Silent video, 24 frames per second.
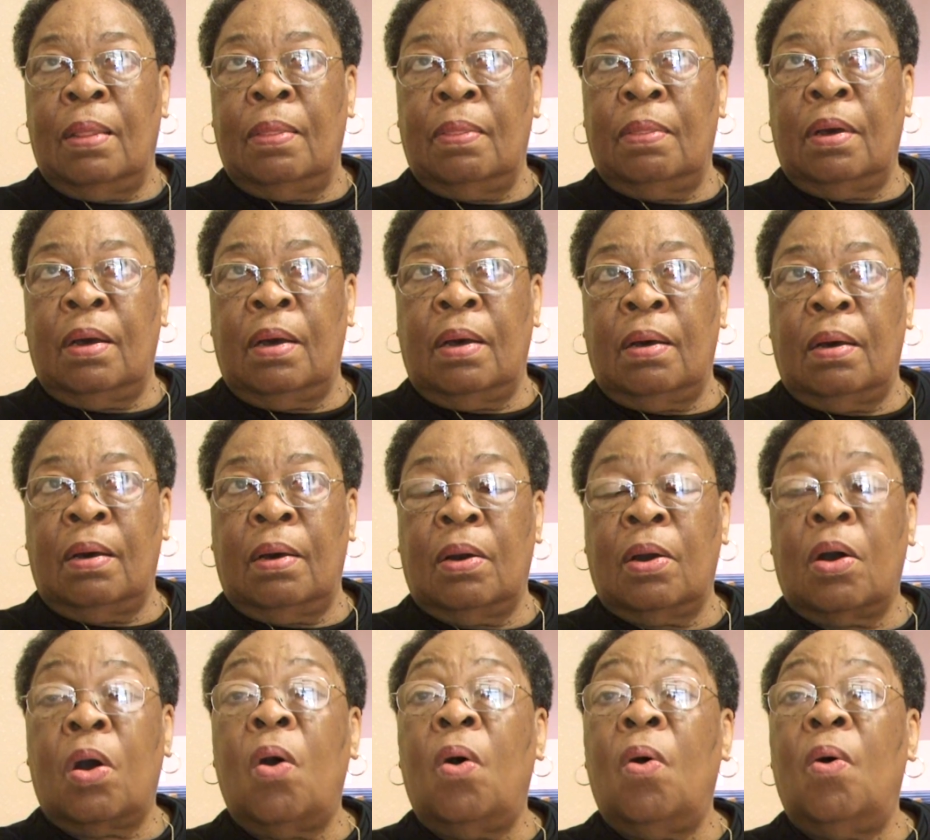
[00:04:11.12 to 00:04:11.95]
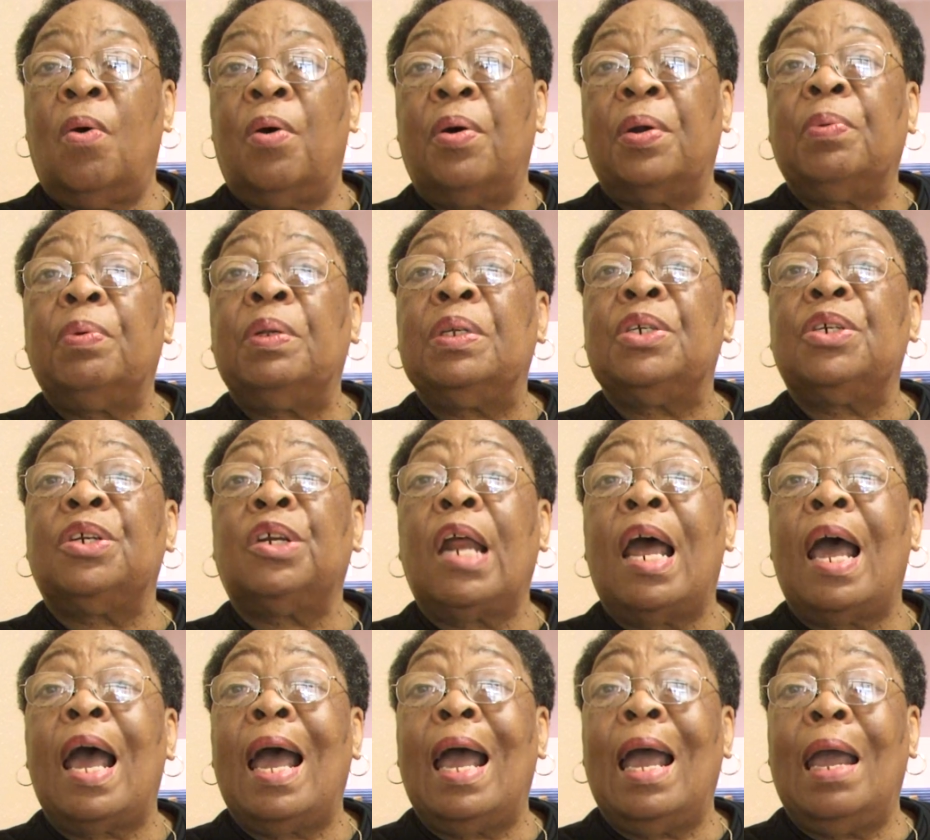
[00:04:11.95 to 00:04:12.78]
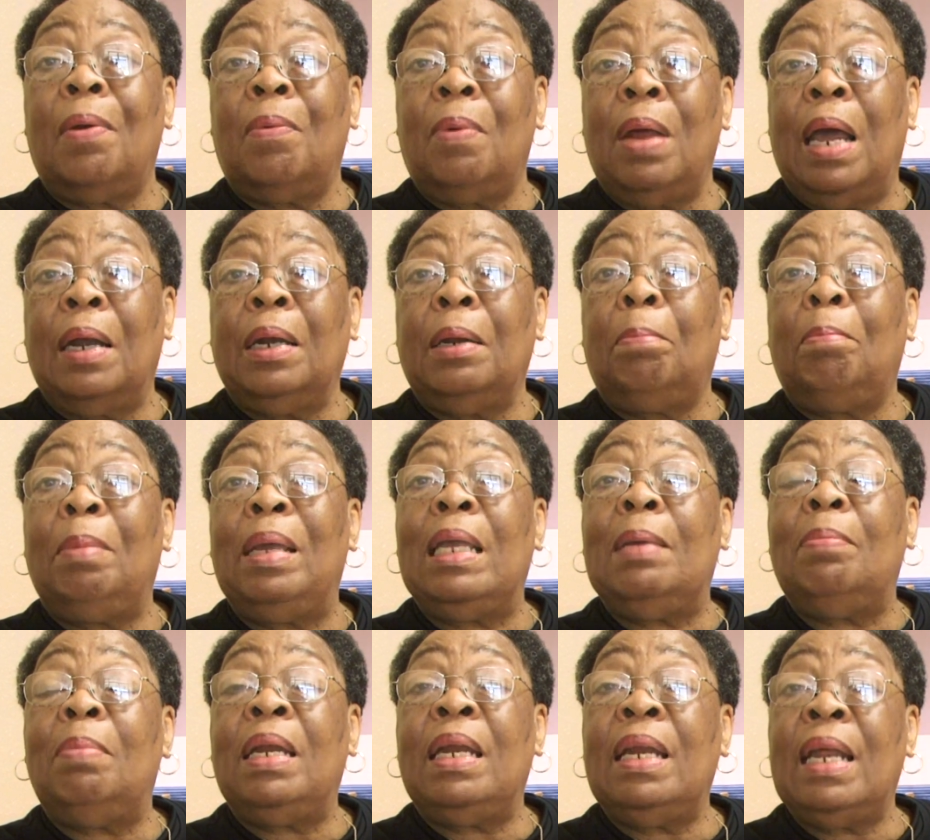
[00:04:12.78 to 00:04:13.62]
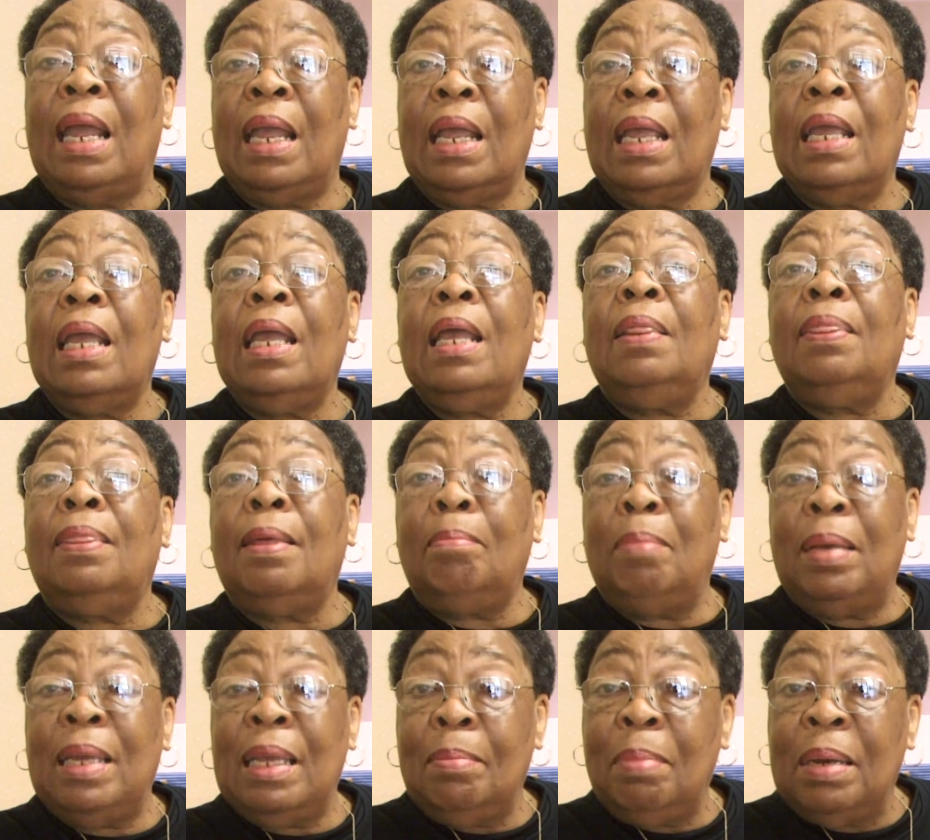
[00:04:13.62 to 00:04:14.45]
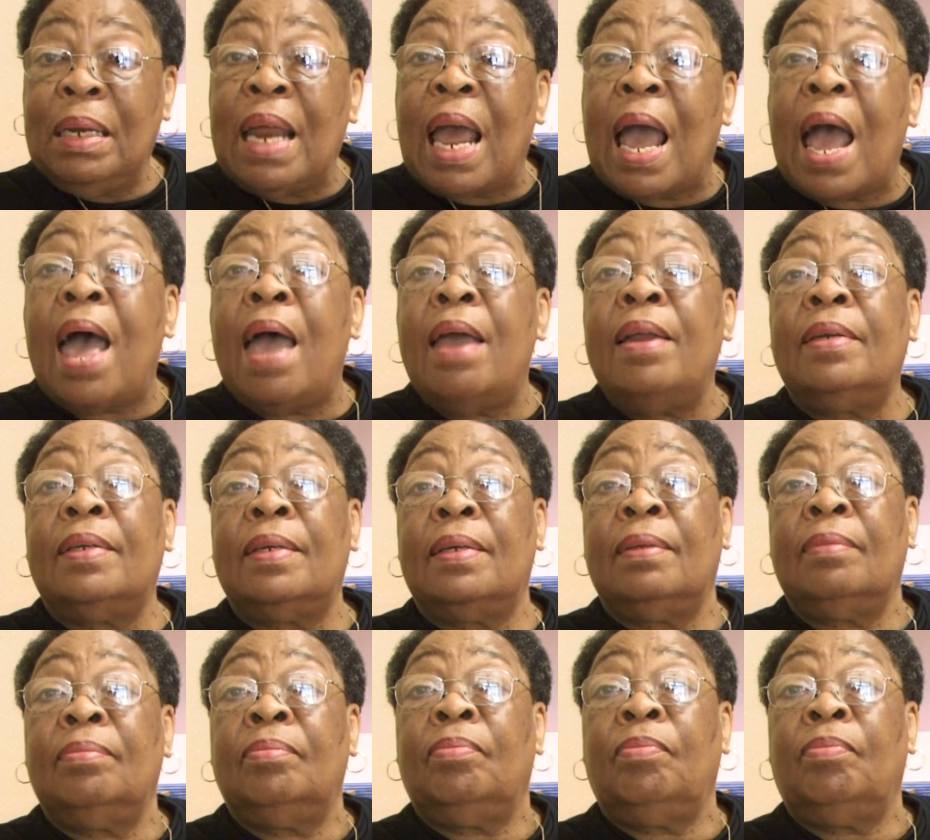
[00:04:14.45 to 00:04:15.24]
The cord was tied around the baby's neck, and the baby died.